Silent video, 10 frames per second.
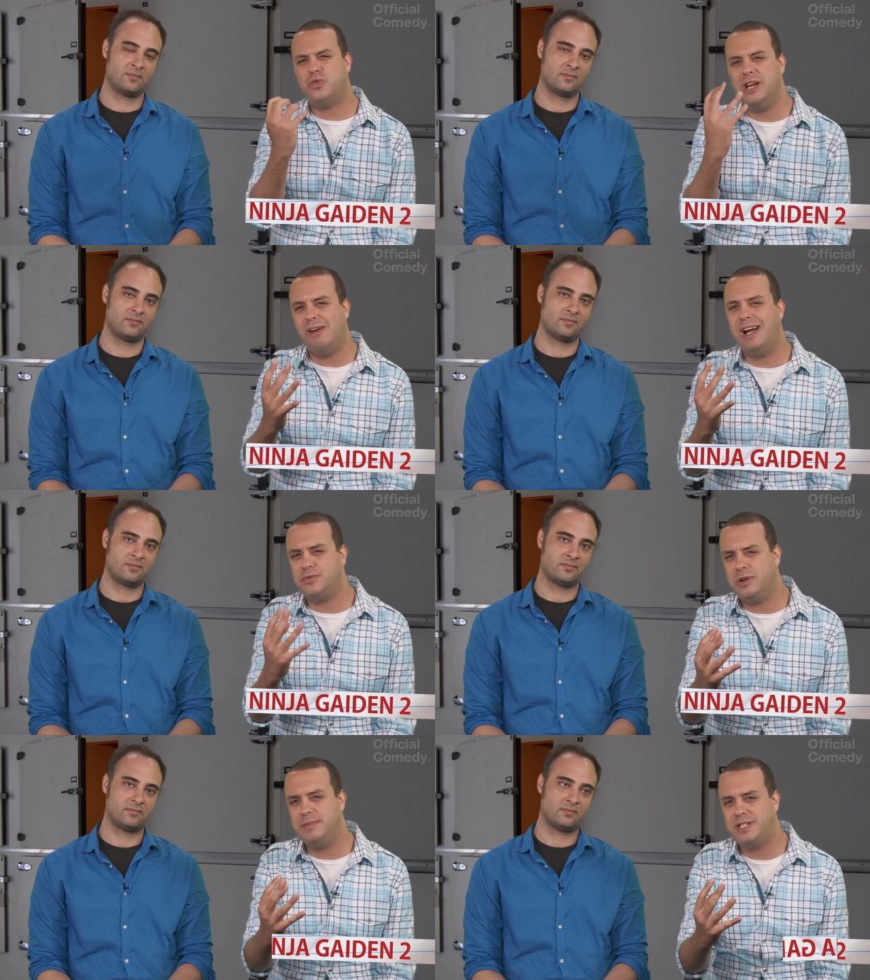
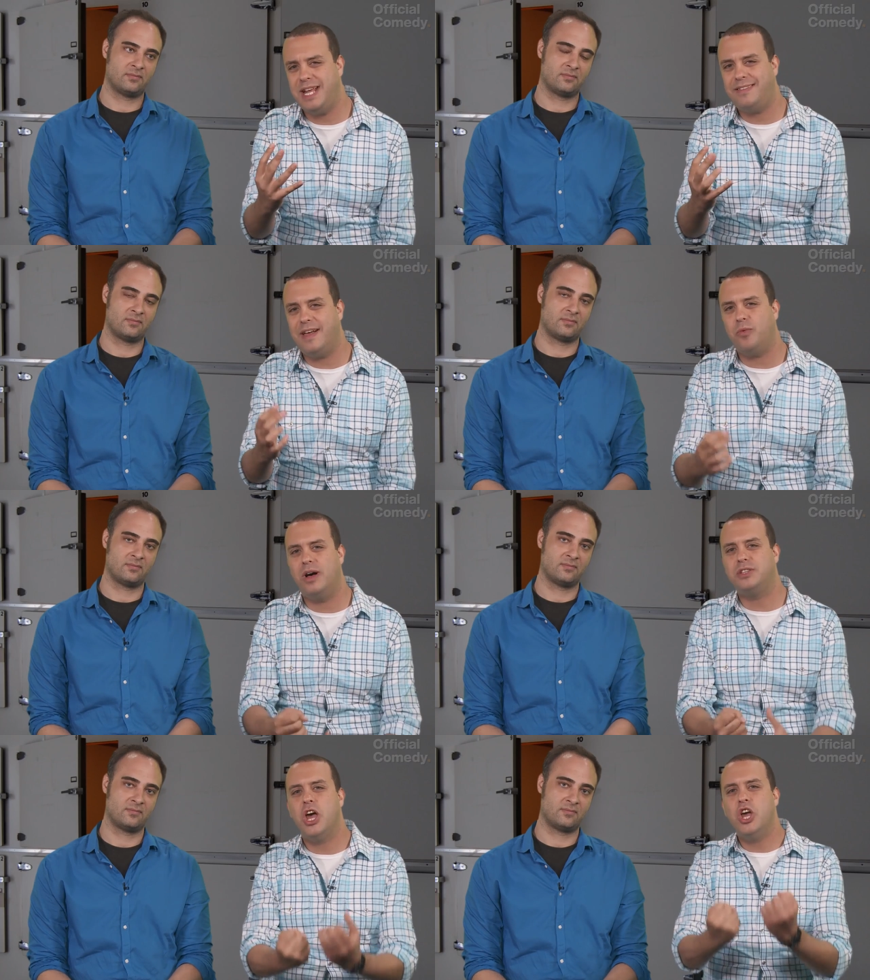Speaker 1: realize what a mistake
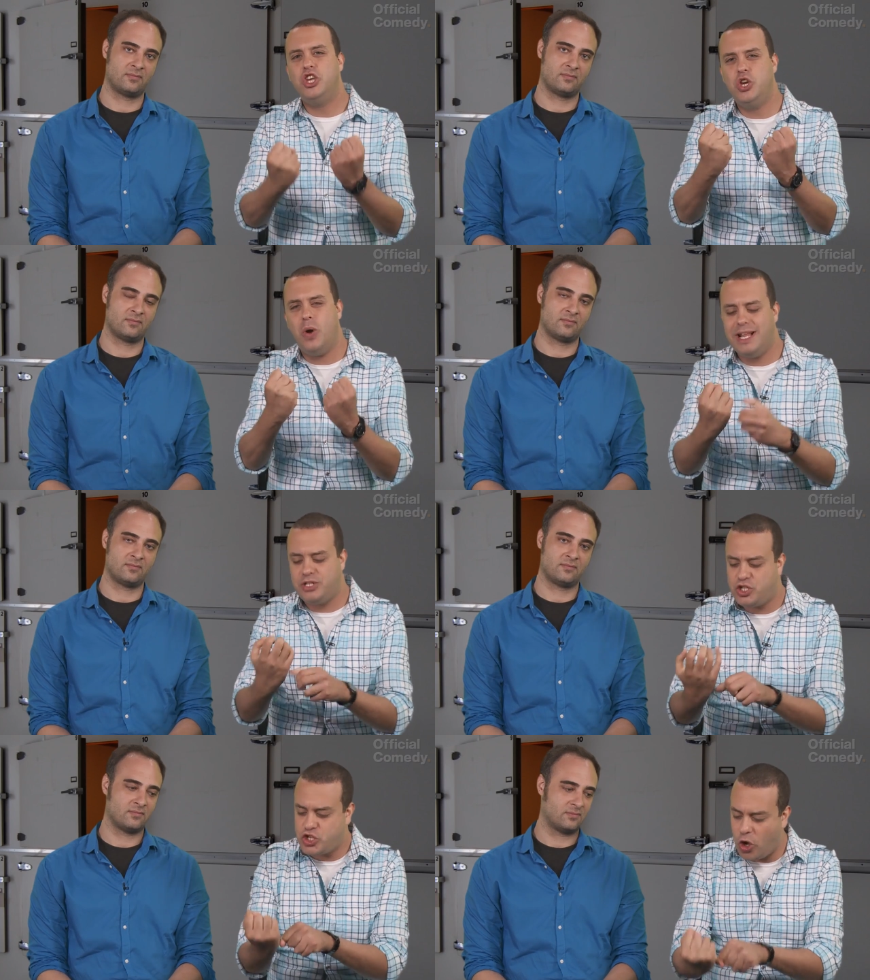that was? You
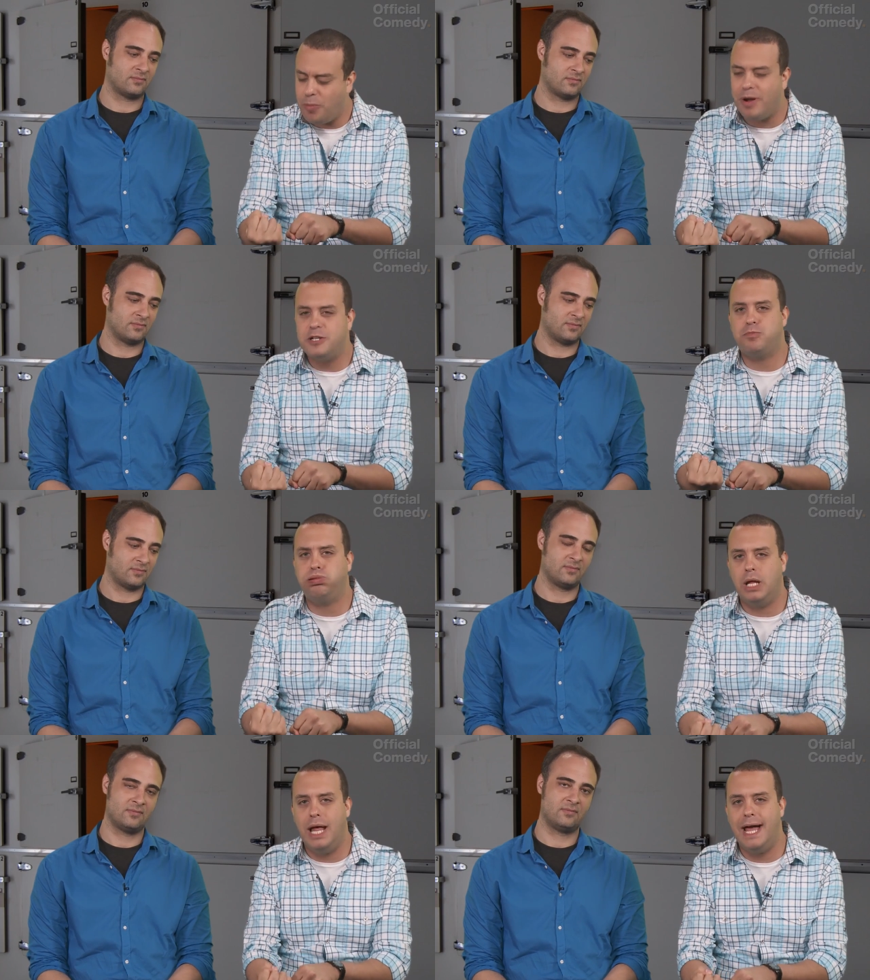had so much
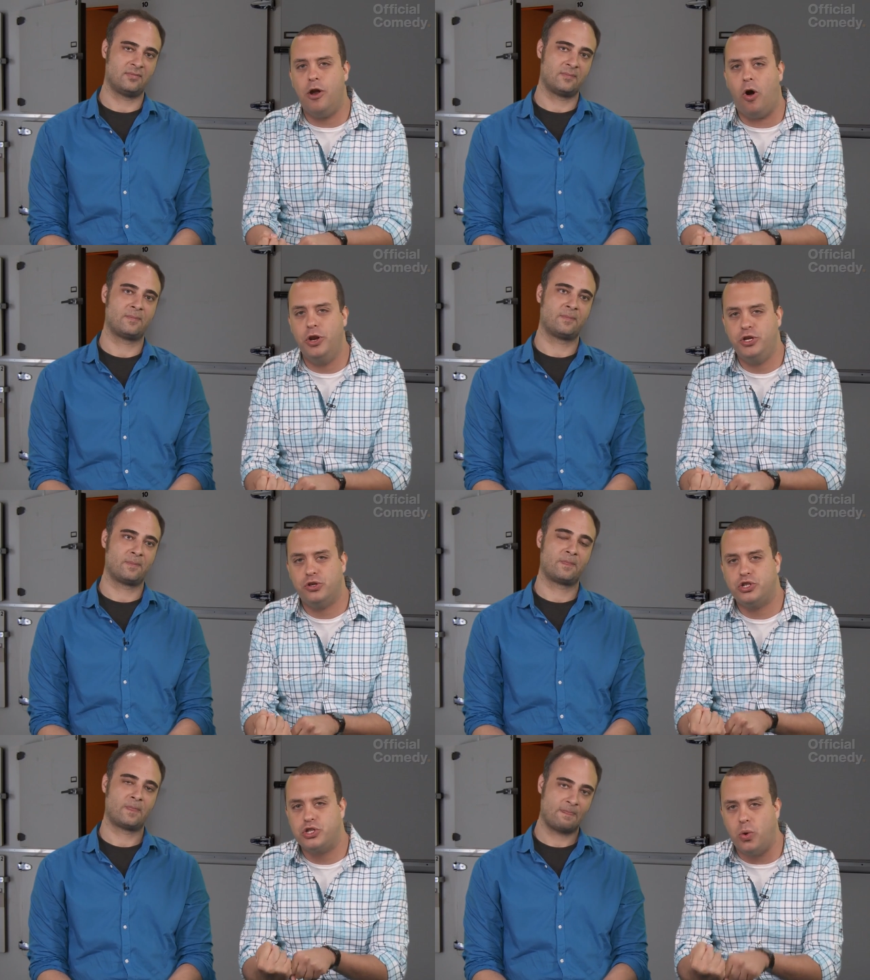blood on
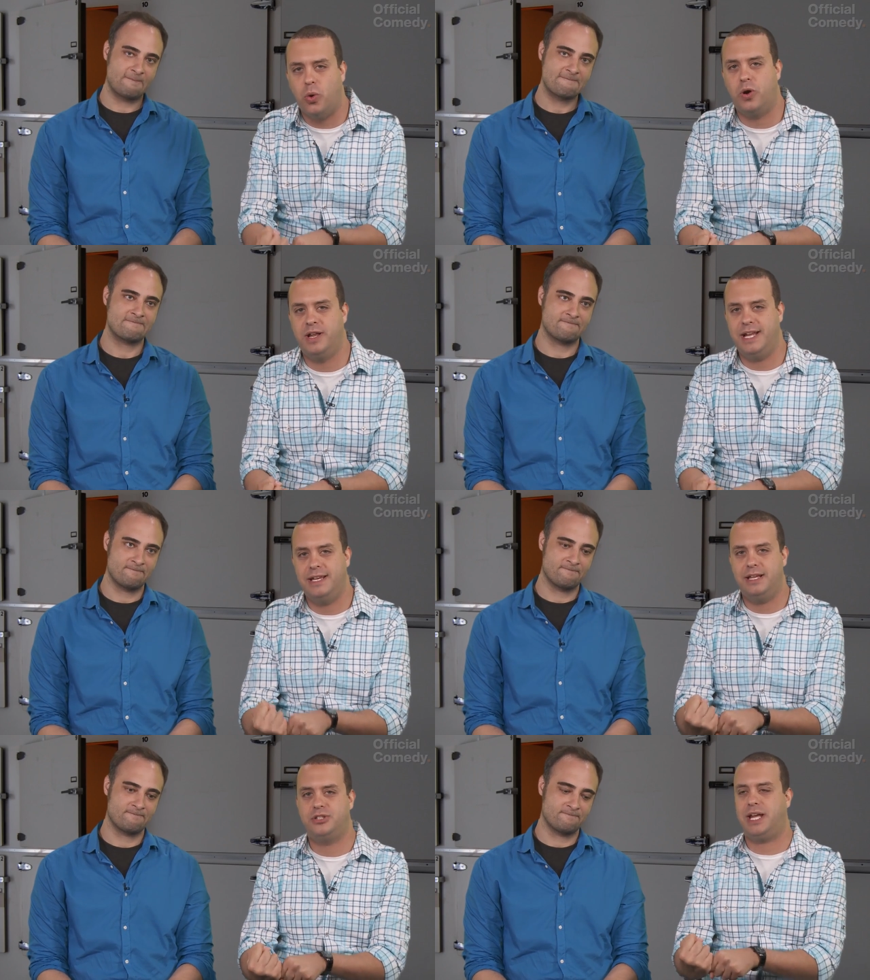your sword
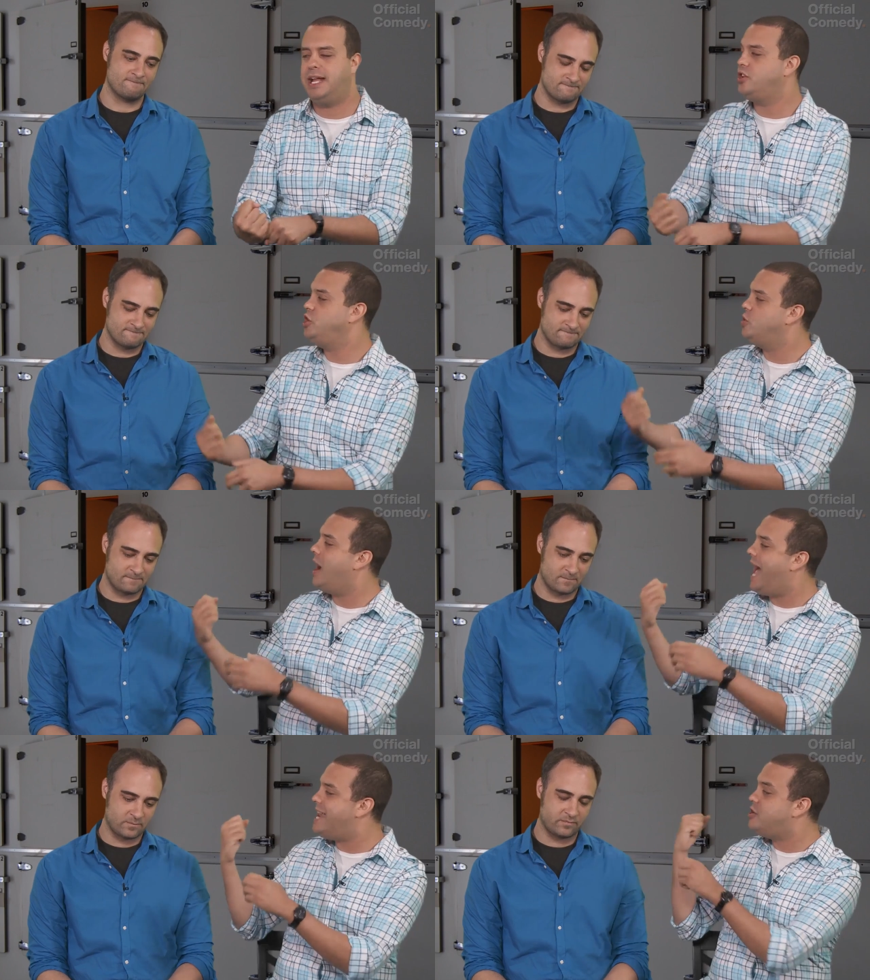in Ninja Gaiden.
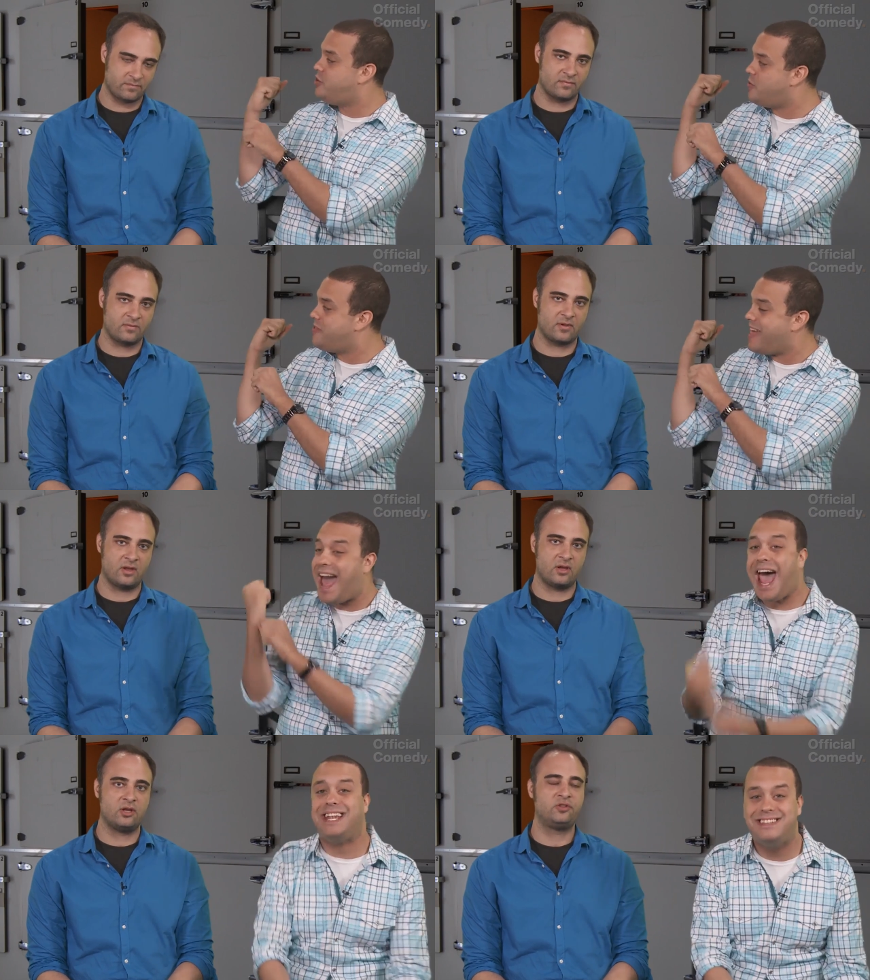You had to do
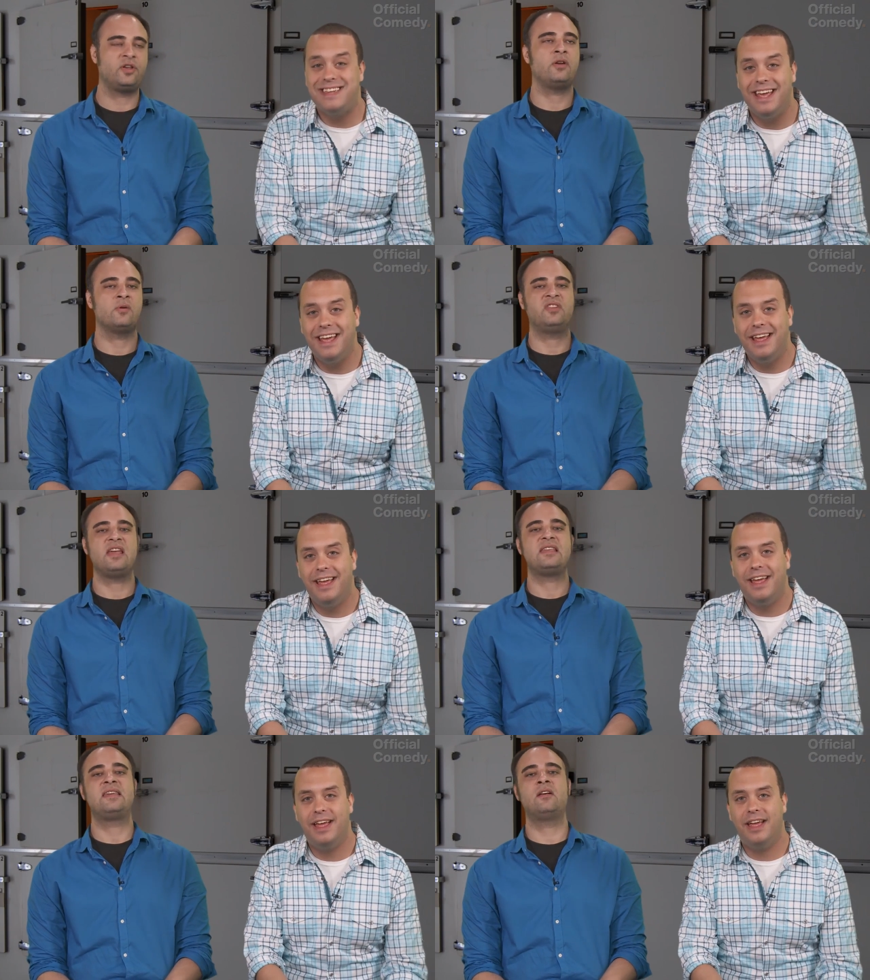that! Dude, it
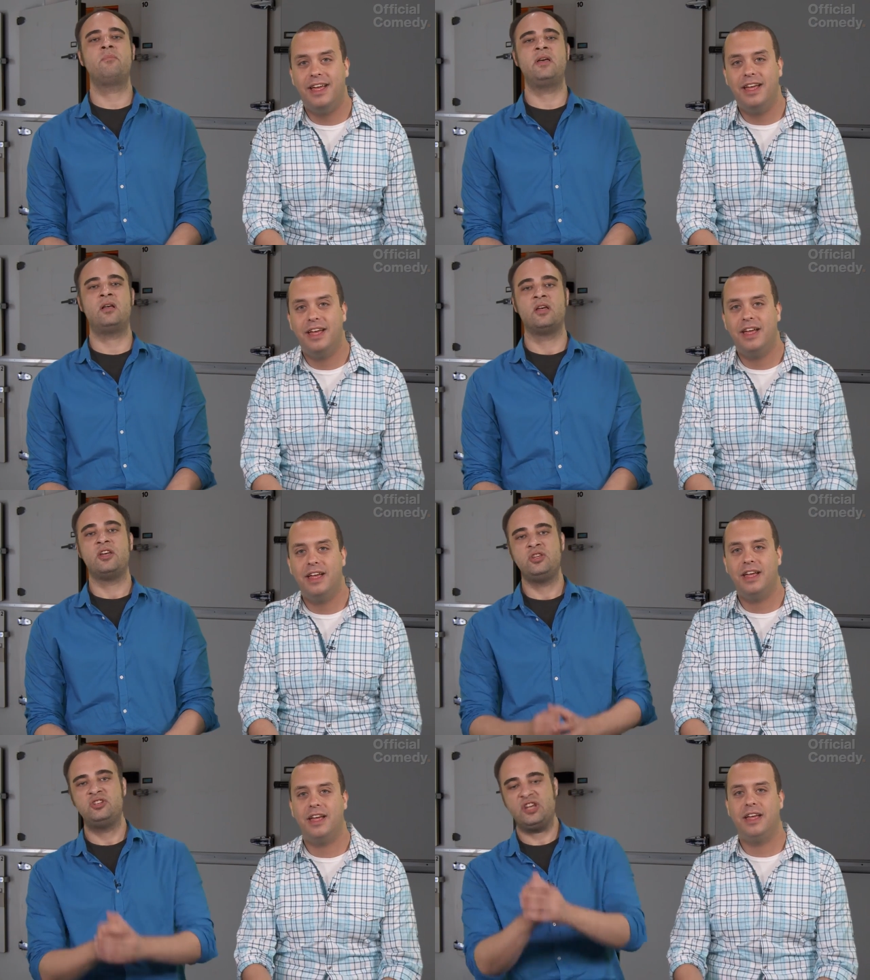was like
Speaker 2: Kill Bill. You